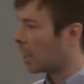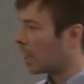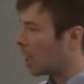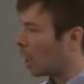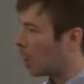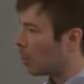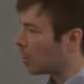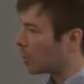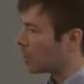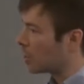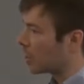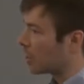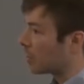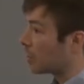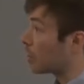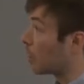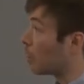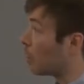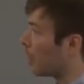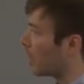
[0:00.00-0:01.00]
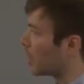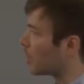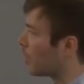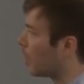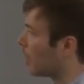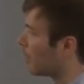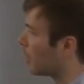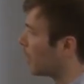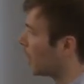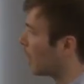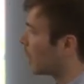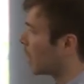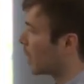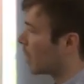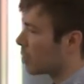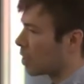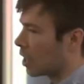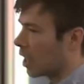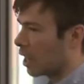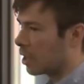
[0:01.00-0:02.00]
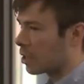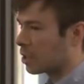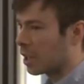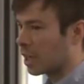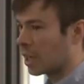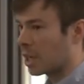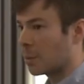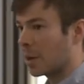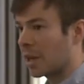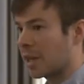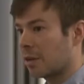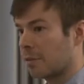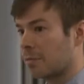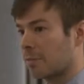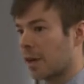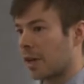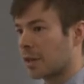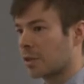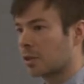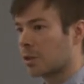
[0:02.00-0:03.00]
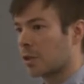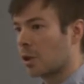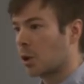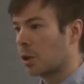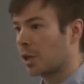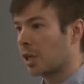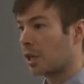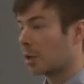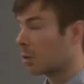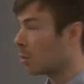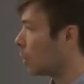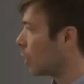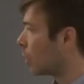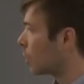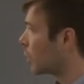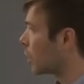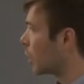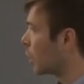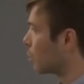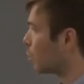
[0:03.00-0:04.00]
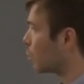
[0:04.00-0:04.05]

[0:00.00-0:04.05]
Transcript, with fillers: uh, which is in some ways quite politically charged, thinking about the effects on inequality.